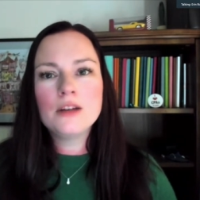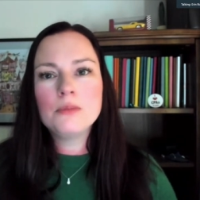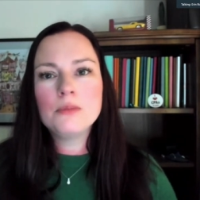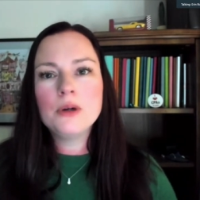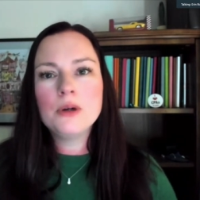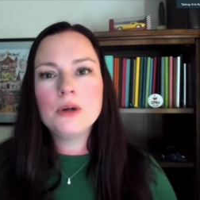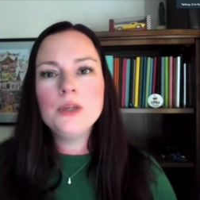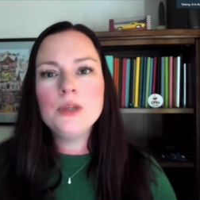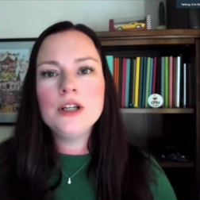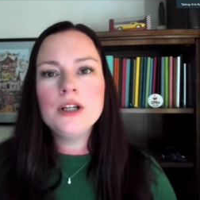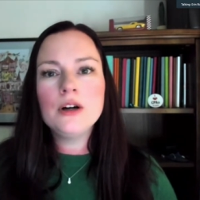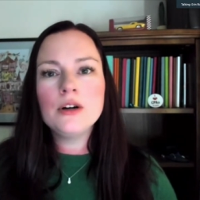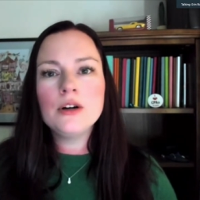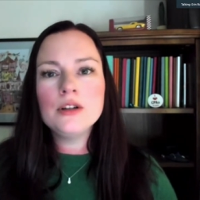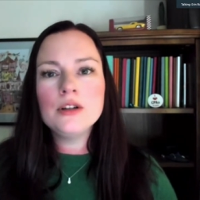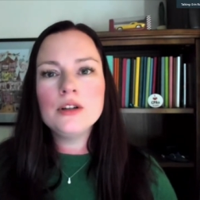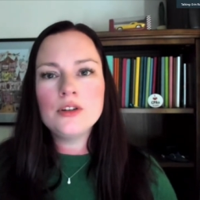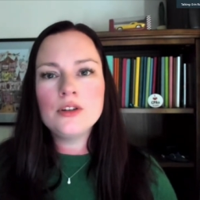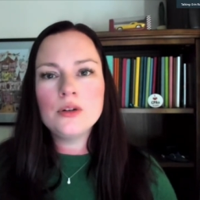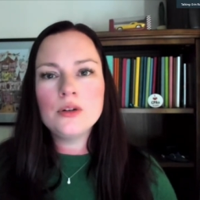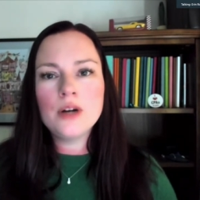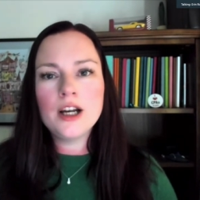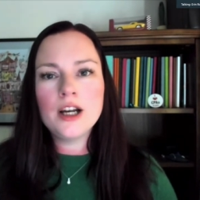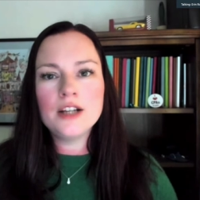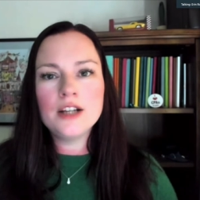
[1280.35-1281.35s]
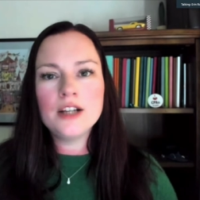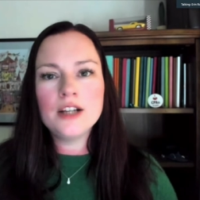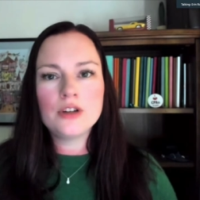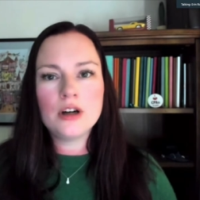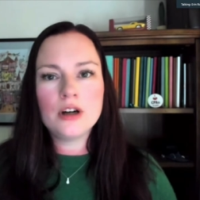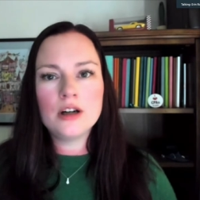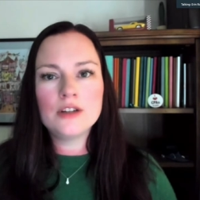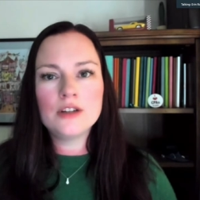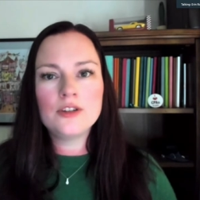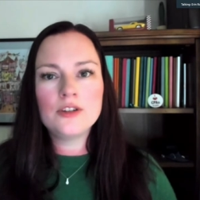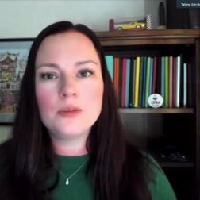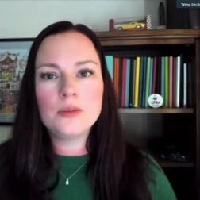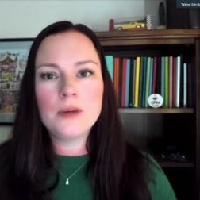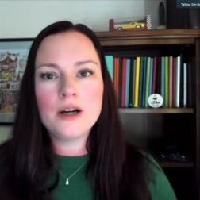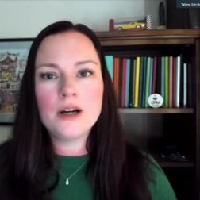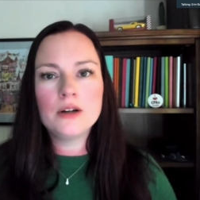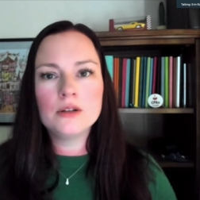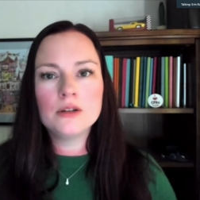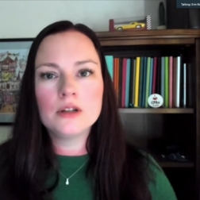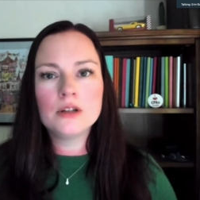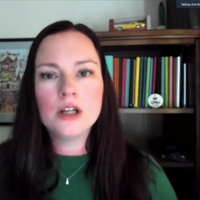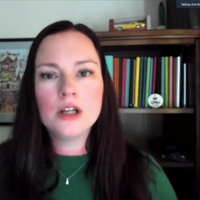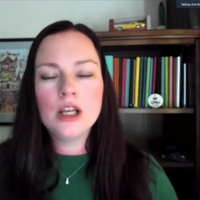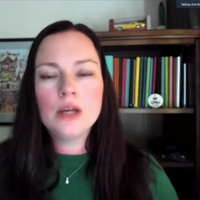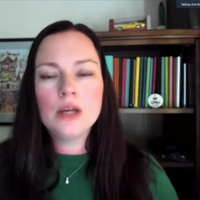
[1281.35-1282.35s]
But we also had talks
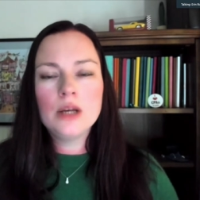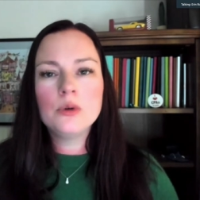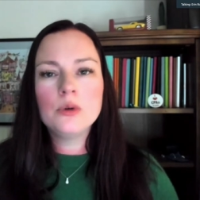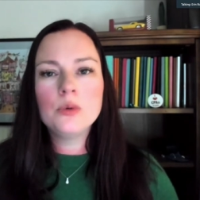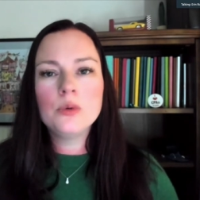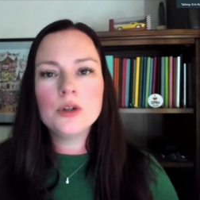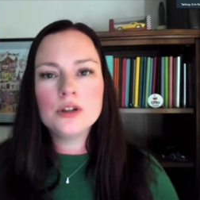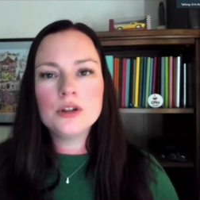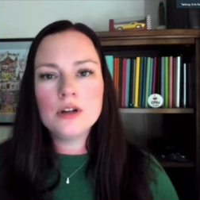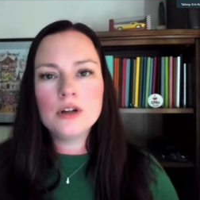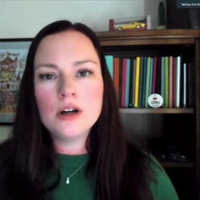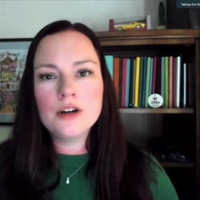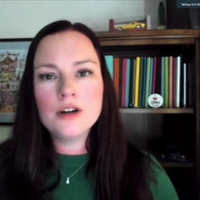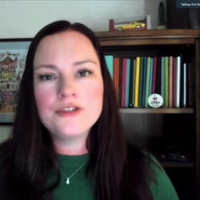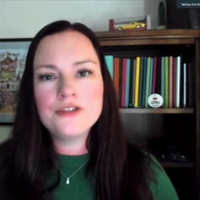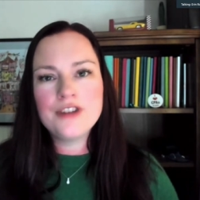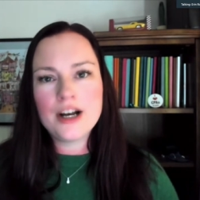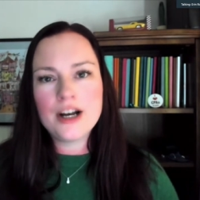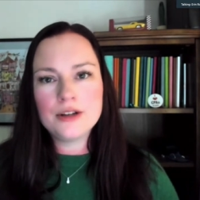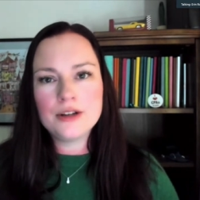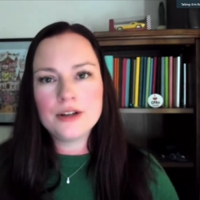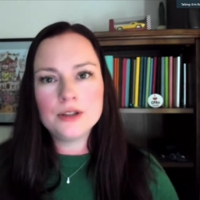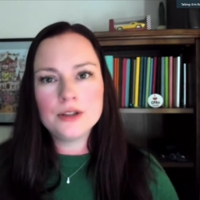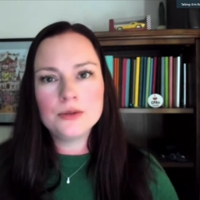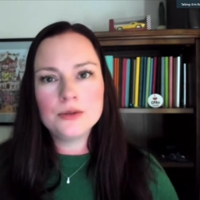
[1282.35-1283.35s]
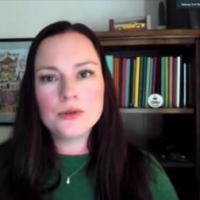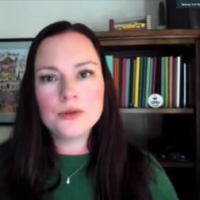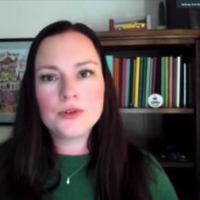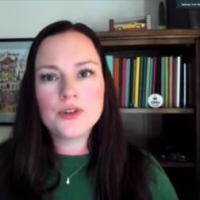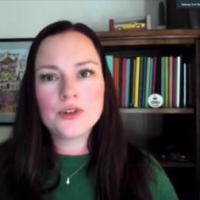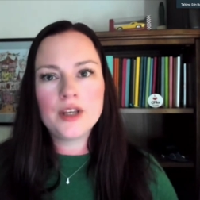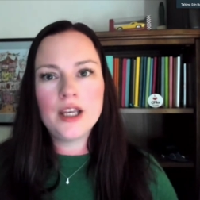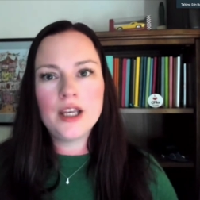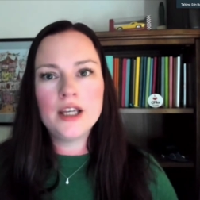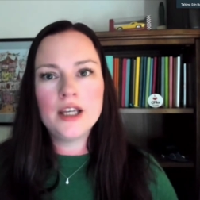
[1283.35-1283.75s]
about, well, what are our values?